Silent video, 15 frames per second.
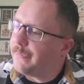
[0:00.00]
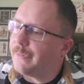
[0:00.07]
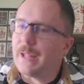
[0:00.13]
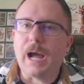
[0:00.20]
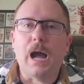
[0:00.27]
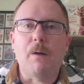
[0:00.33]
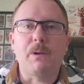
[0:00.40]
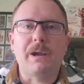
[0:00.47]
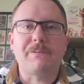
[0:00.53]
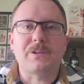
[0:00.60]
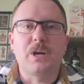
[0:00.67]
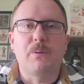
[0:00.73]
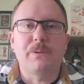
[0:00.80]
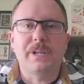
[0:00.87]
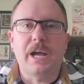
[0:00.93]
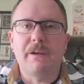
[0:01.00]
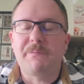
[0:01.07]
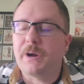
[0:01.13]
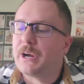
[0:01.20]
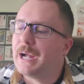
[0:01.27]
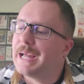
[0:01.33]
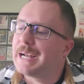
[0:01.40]
I would have to go with
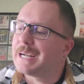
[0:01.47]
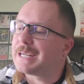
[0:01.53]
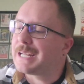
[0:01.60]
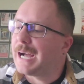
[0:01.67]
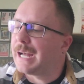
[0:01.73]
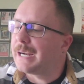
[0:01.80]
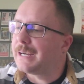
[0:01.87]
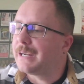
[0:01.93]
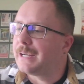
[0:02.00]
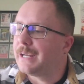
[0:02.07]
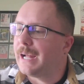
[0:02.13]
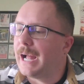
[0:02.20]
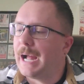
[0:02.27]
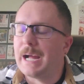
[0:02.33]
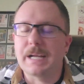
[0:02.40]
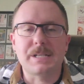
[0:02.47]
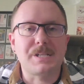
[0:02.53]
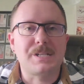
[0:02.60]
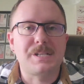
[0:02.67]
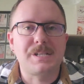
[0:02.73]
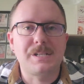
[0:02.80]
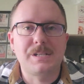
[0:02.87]
Nightfire, and it kind of
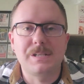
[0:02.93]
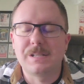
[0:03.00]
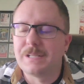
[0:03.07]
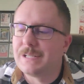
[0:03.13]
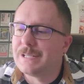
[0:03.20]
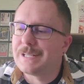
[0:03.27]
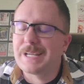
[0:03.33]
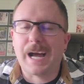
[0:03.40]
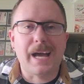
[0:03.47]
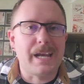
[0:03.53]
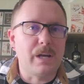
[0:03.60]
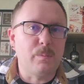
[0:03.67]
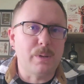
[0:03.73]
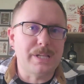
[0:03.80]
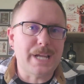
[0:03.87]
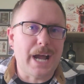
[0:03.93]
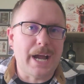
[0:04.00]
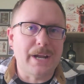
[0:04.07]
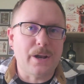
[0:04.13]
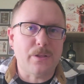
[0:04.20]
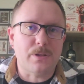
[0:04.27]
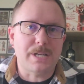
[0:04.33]
has tied in with Die
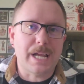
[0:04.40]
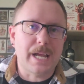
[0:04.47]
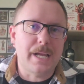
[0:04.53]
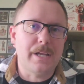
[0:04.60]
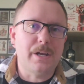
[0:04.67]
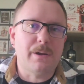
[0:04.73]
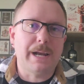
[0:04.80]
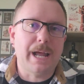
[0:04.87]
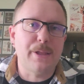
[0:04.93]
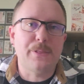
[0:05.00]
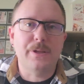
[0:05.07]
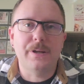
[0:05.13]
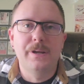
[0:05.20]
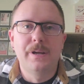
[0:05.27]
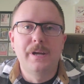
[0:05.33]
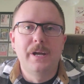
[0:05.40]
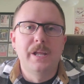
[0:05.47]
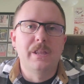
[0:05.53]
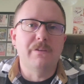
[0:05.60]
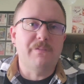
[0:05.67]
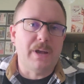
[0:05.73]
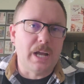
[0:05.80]
Another Day. It had the
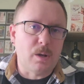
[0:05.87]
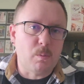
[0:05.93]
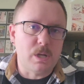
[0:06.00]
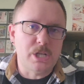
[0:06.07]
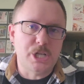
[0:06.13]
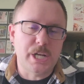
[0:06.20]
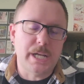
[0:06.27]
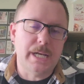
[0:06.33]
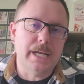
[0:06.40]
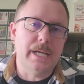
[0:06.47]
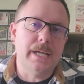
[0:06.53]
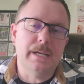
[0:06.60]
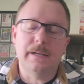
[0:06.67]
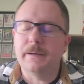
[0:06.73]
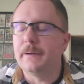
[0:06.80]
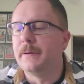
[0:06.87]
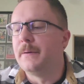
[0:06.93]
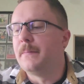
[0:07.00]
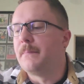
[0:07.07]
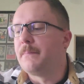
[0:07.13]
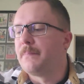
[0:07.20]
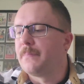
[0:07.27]
Vanquish in it, and
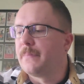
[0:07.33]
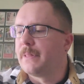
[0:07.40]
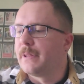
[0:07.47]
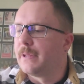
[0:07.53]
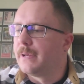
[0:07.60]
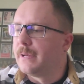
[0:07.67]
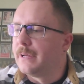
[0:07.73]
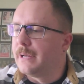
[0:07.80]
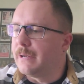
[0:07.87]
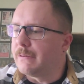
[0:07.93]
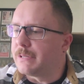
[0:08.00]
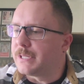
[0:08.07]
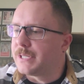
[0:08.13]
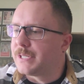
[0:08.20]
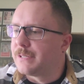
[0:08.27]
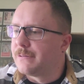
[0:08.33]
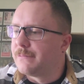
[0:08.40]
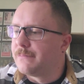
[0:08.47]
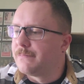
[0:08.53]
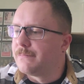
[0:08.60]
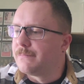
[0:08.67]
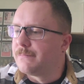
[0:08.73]
it was
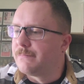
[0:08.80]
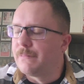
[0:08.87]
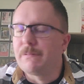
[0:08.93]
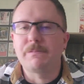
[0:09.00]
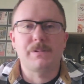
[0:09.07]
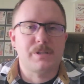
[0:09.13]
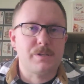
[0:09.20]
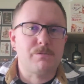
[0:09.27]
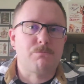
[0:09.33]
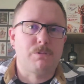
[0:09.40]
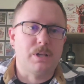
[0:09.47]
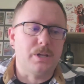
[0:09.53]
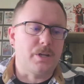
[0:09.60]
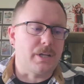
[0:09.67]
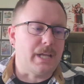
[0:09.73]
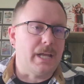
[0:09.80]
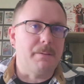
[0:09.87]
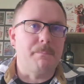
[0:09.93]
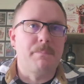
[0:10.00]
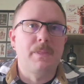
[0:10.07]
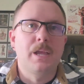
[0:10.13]
a really good game.